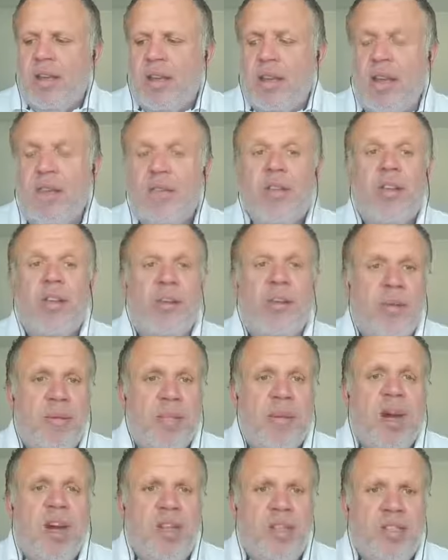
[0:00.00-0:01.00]
even though I'm in
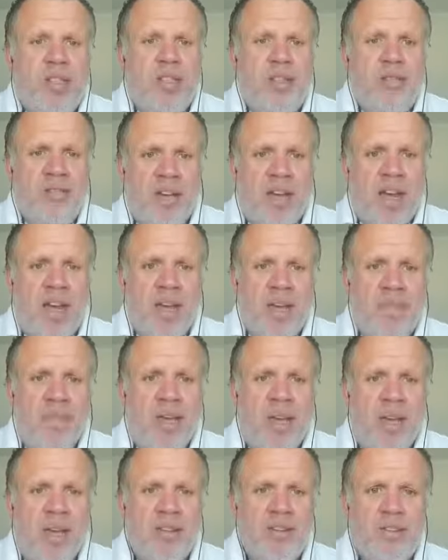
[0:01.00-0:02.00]
marketing, I hate
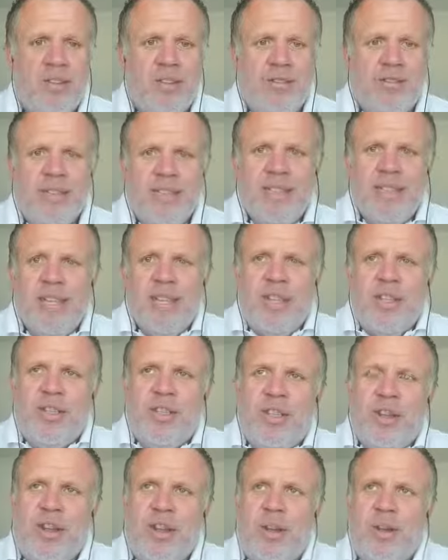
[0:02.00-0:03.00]
BS,
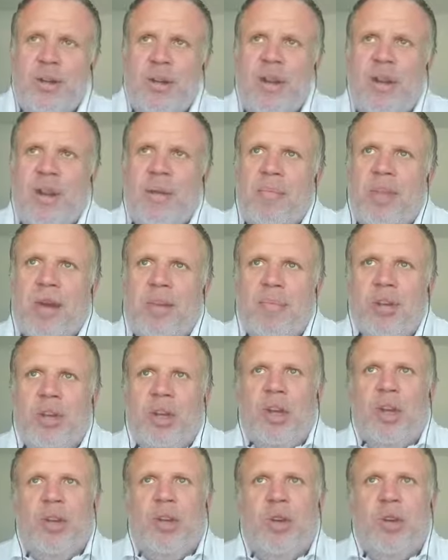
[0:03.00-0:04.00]
so I'm not
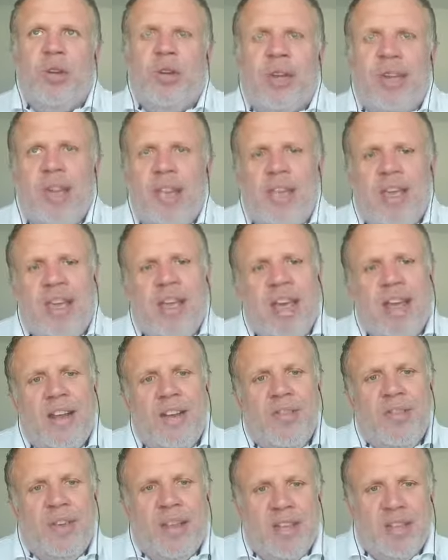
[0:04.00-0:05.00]
going to call it the
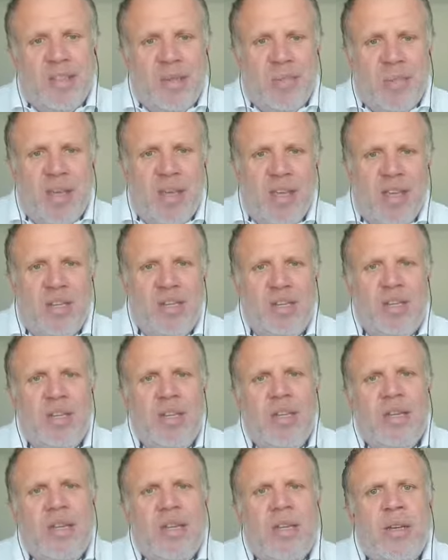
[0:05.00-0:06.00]
elevator pitch,
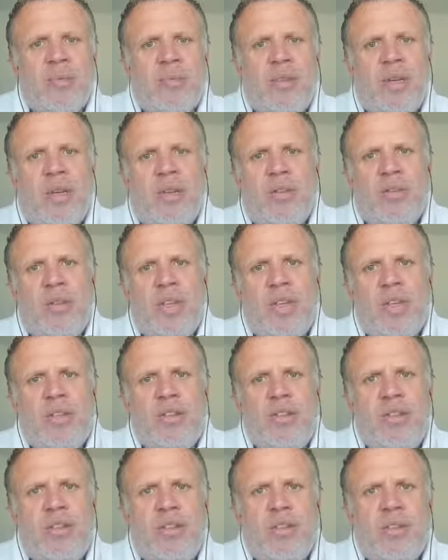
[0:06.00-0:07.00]
but you
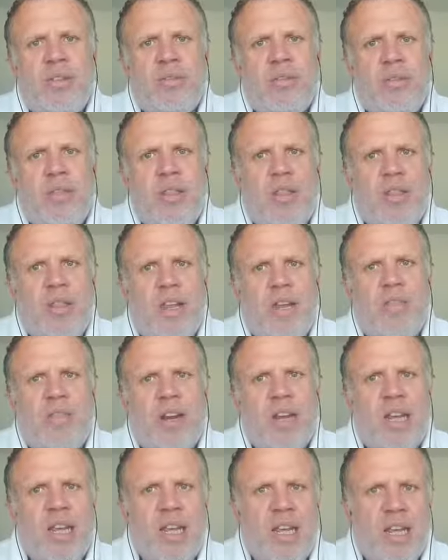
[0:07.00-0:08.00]
need to think
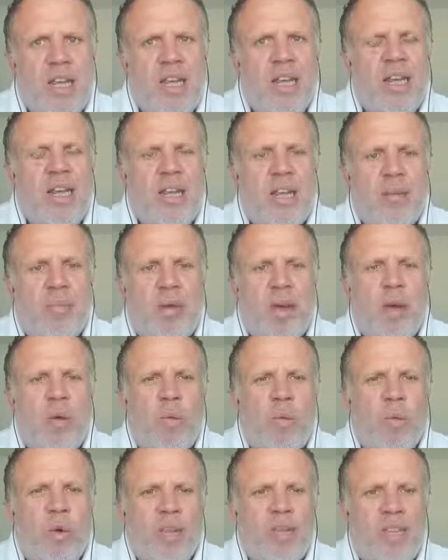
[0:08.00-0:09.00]
very clearly about
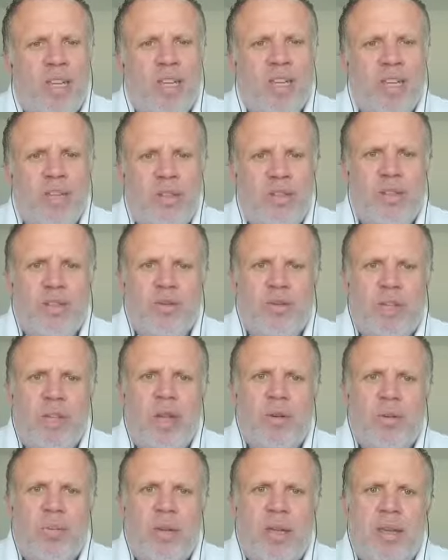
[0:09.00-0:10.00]
what it is you
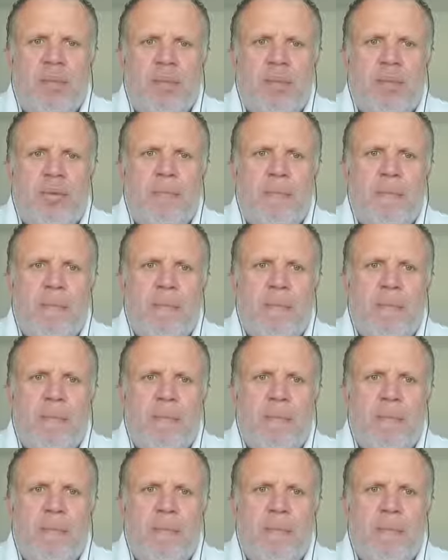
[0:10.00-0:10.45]
tell people.